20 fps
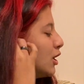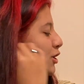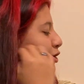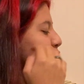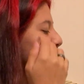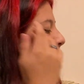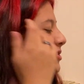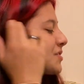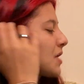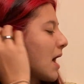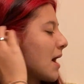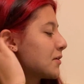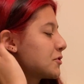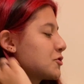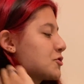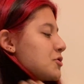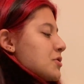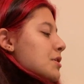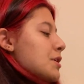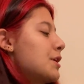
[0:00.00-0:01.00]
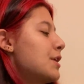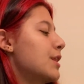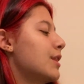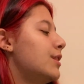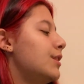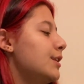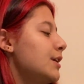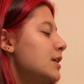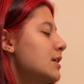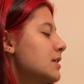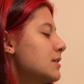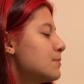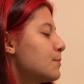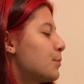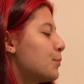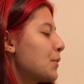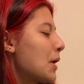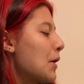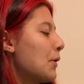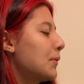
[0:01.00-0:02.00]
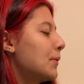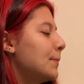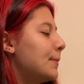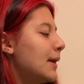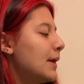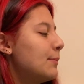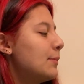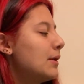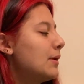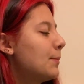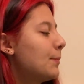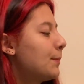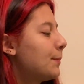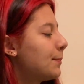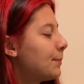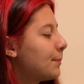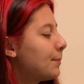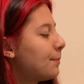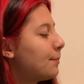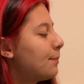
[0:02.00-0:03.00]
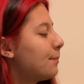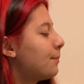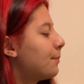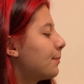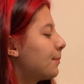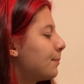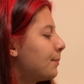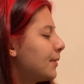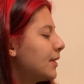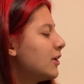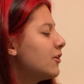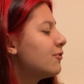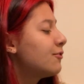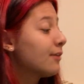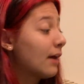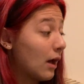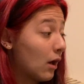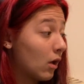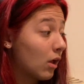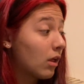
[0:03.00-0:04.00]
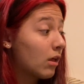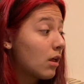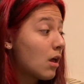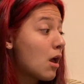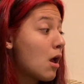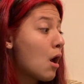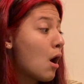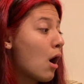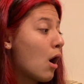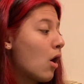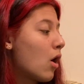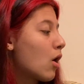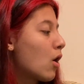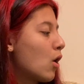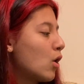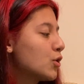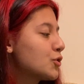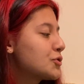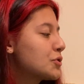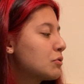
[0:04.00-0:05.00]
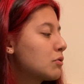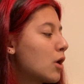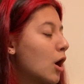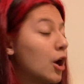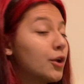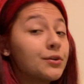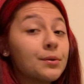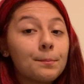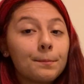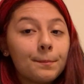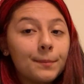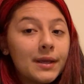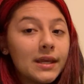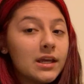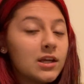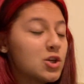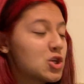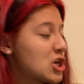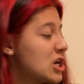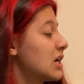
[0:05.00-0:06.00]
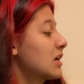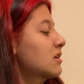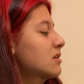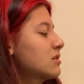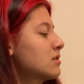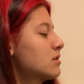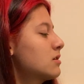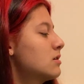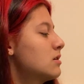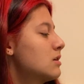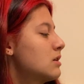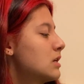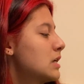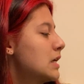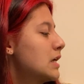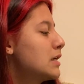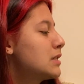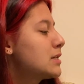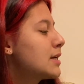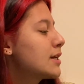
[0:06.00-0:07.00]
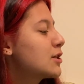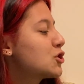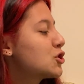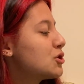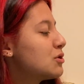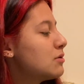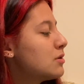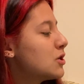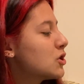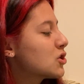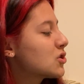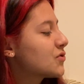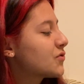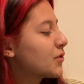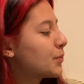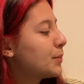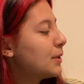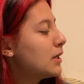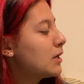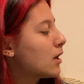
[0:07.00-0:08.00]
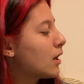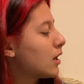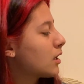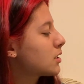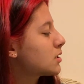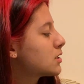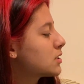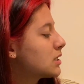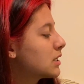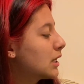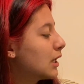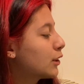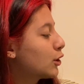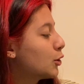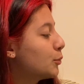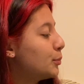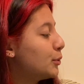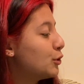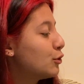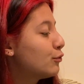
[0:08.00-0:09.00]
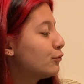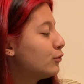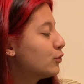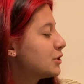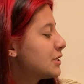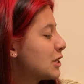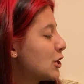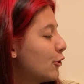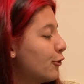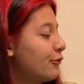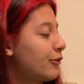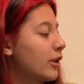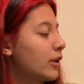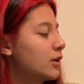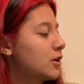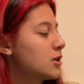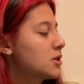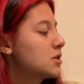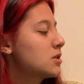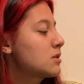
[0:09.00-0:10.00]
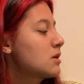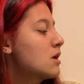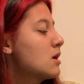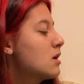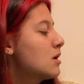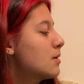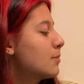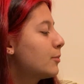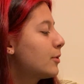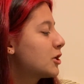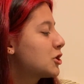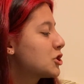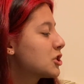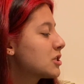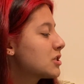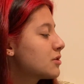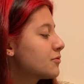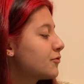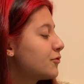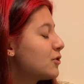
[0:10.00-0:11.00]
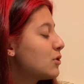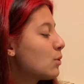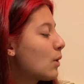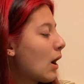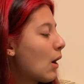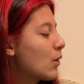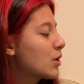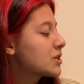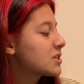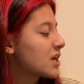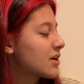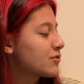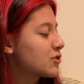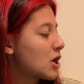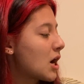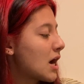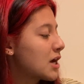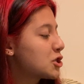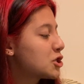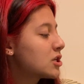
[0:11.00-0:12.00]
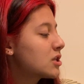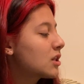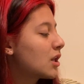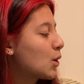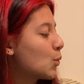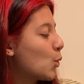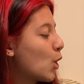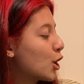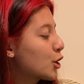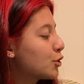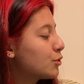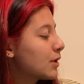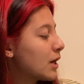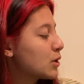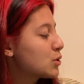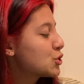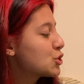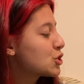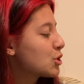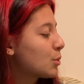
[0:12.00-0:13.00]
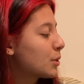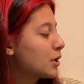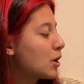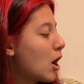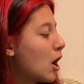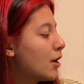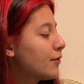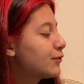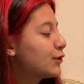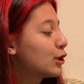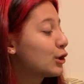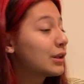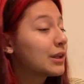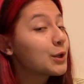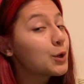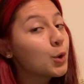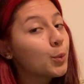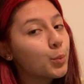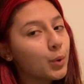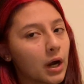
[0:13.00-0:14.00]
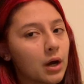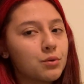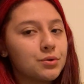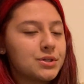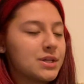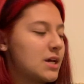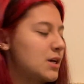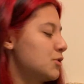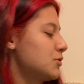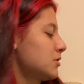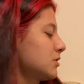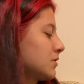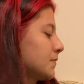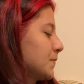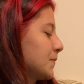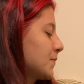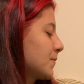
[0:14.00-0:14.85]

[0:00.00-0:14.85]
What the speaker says: Just hatched. These brown baby peafowl are also called pea chicks. It takes 2 years for peacocks to get their beautiful tail feathers, but just a few hours after hatching, they walk around showing off their little brown tails.